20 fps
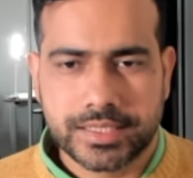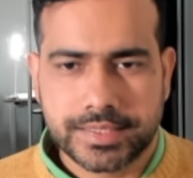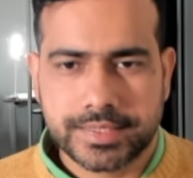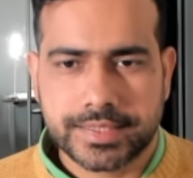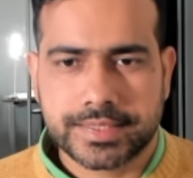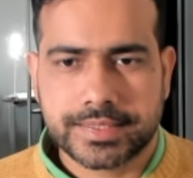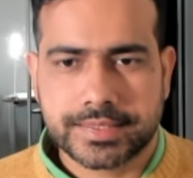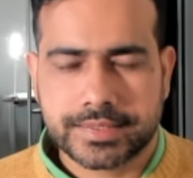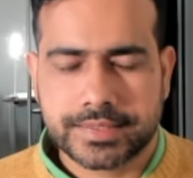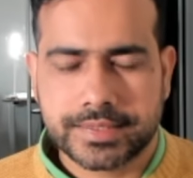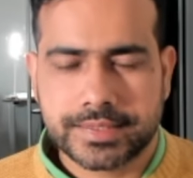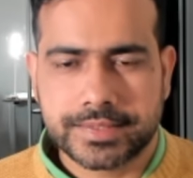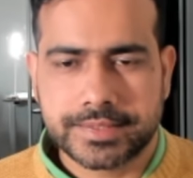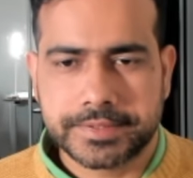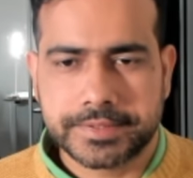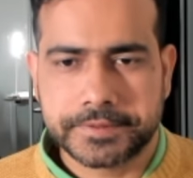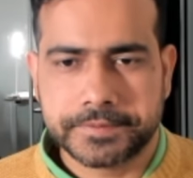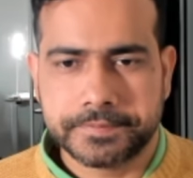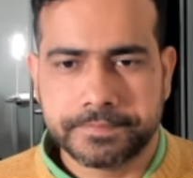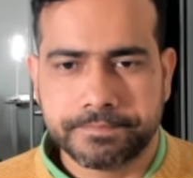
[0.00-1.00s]
right?
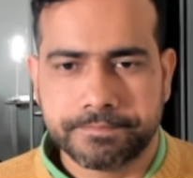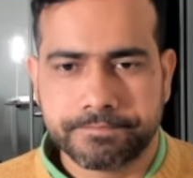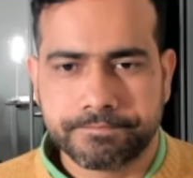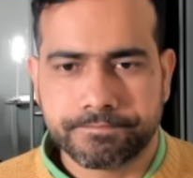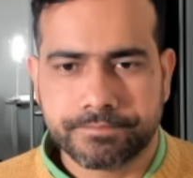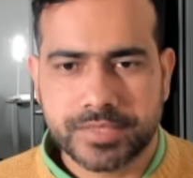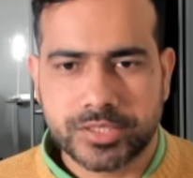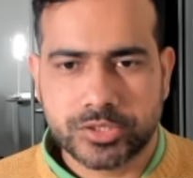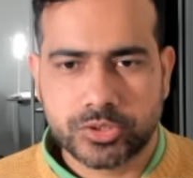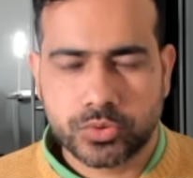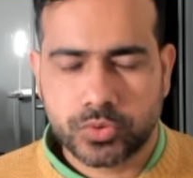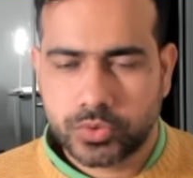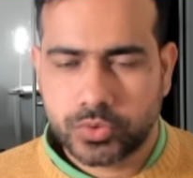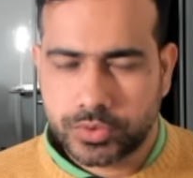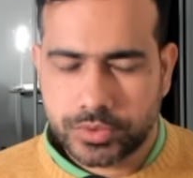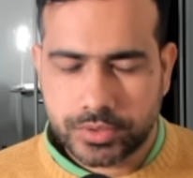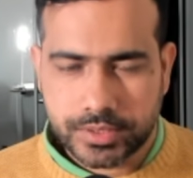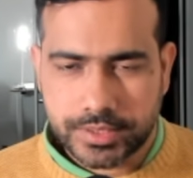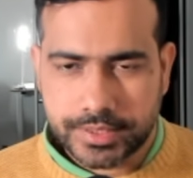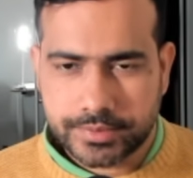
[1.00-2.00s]
Um,
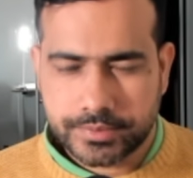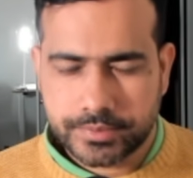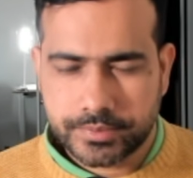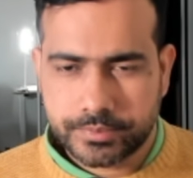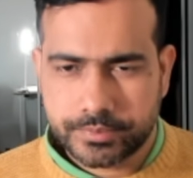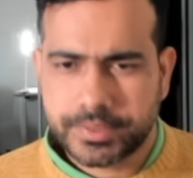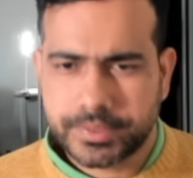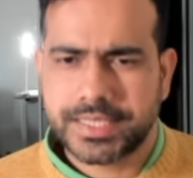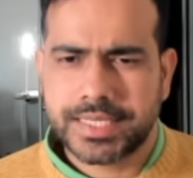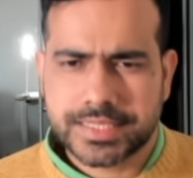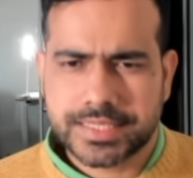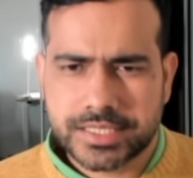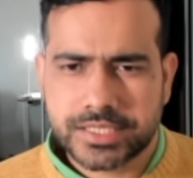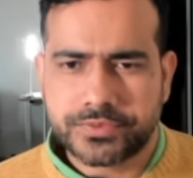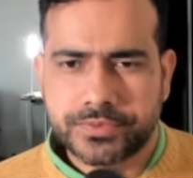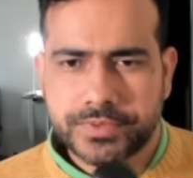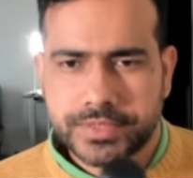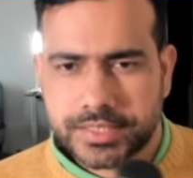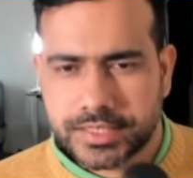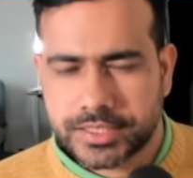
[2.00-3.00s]
so, uh, but that's
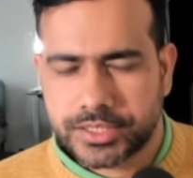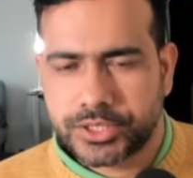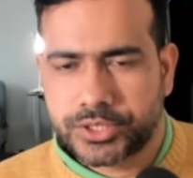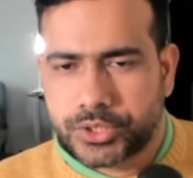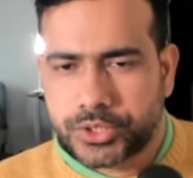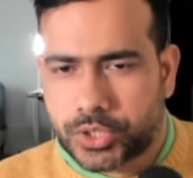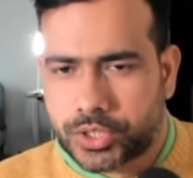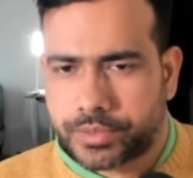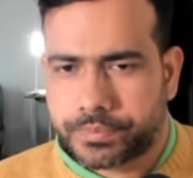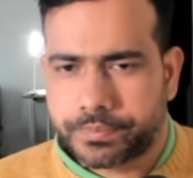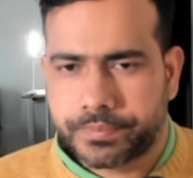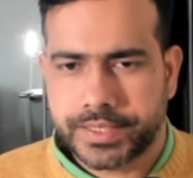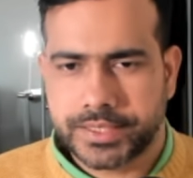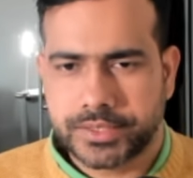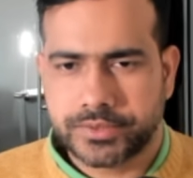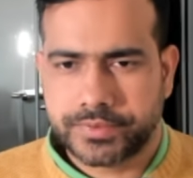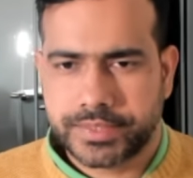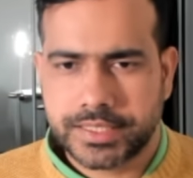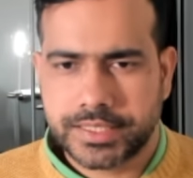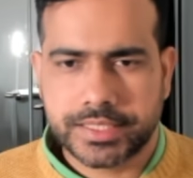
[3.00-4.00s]
different in Europe, by
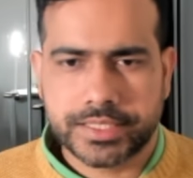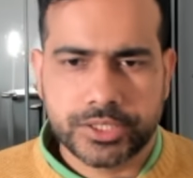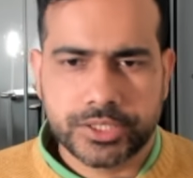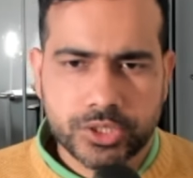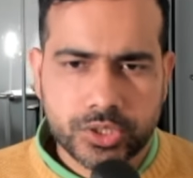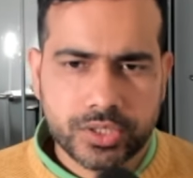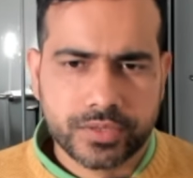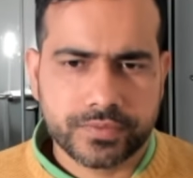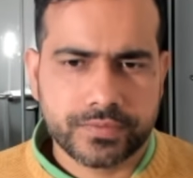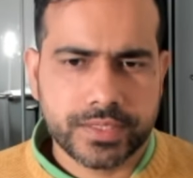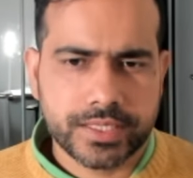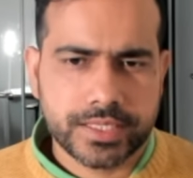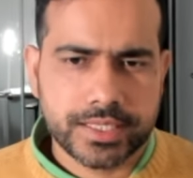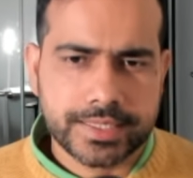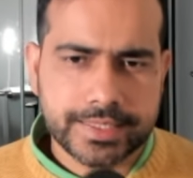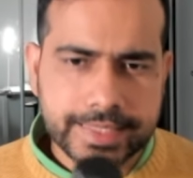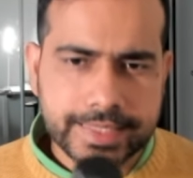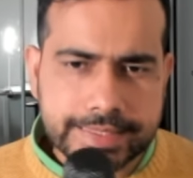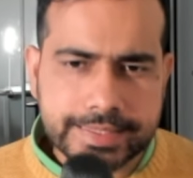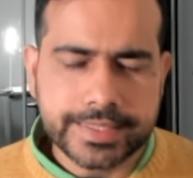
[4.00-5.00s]
the way. In Europe, there are
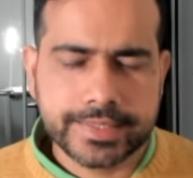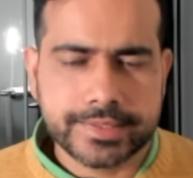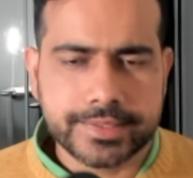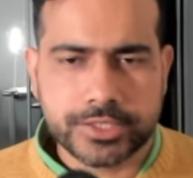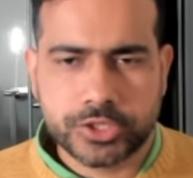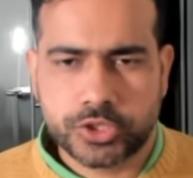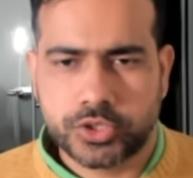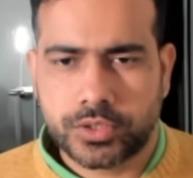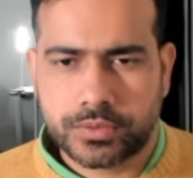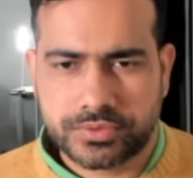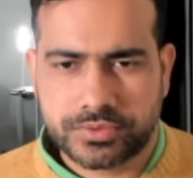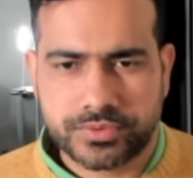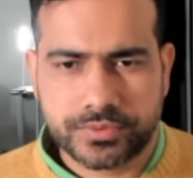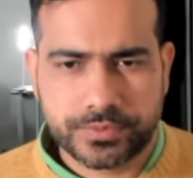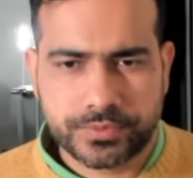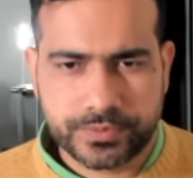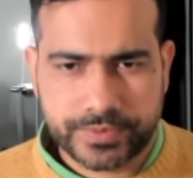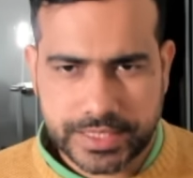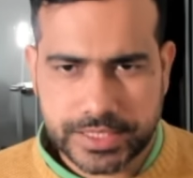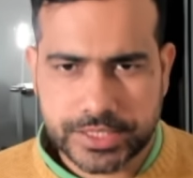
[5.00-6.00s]
dedicated jobs for
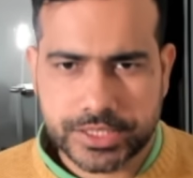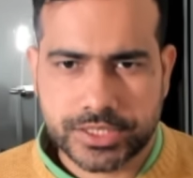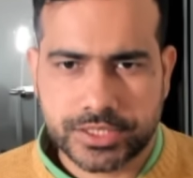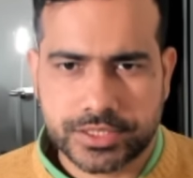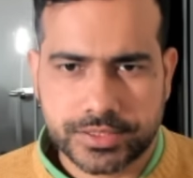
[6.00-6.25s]
fresh